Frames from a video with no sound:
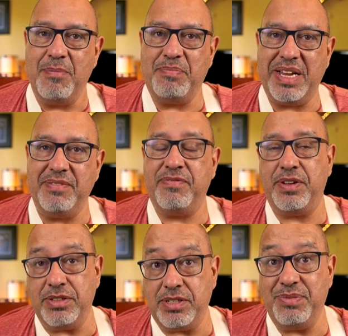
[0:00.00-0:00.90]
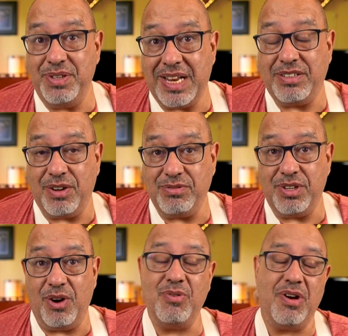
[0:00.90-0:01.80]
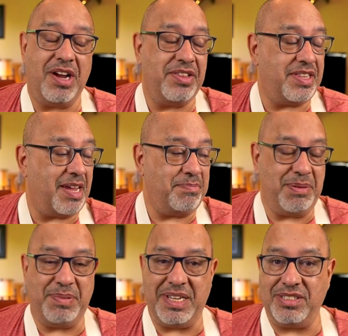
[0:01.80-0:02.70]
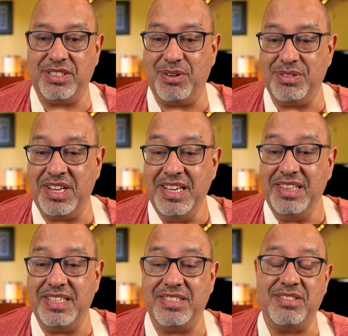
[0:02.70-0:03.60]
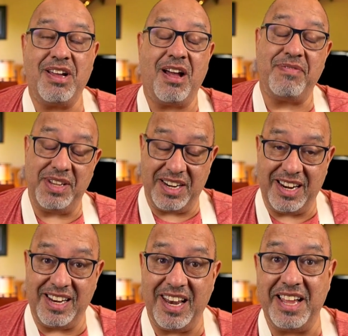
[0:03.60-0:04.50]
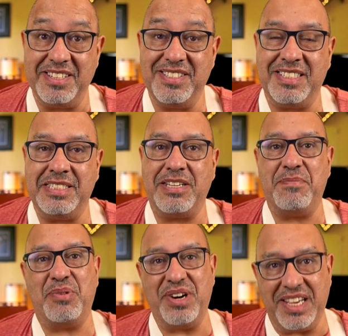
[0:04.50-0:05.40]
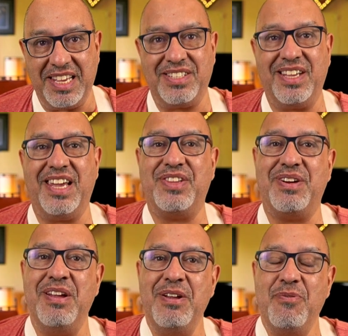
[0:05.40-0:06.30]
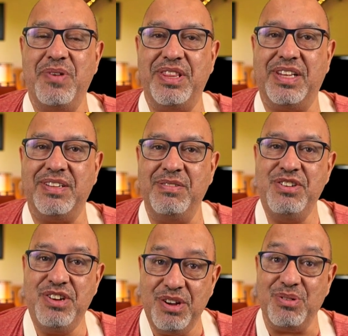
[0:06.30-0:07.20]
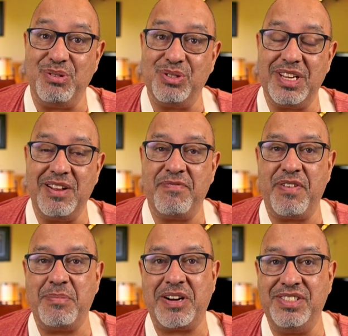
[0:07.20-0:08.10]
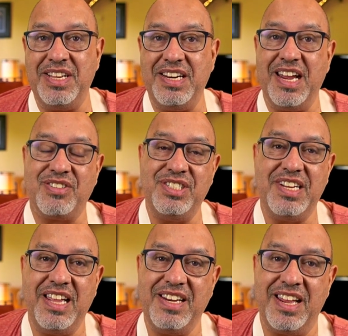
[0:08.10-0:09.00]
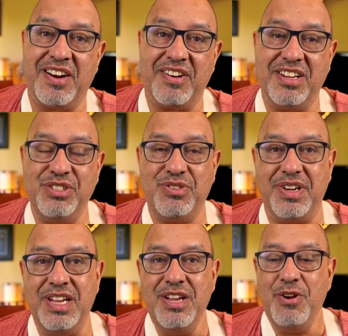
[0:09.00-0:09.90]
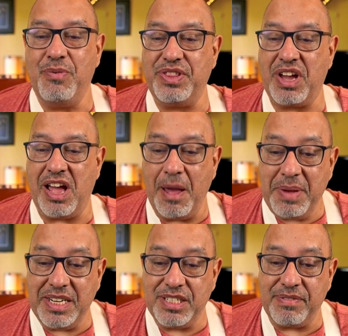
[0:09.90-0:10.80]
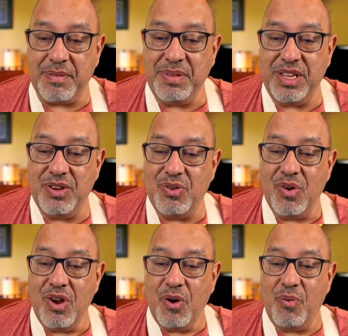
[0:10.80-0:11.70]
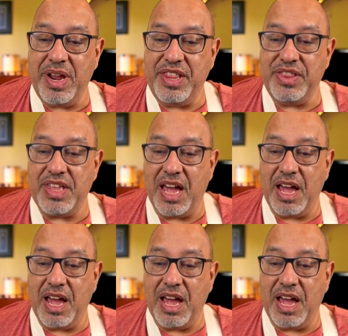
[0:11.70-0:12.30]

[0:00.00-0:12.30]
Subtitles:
But for those of you that don't know, other than me being stoked, this is Coffee and Headlines. This is our morning get together with news from our city, our state, and our country, with comments from you, with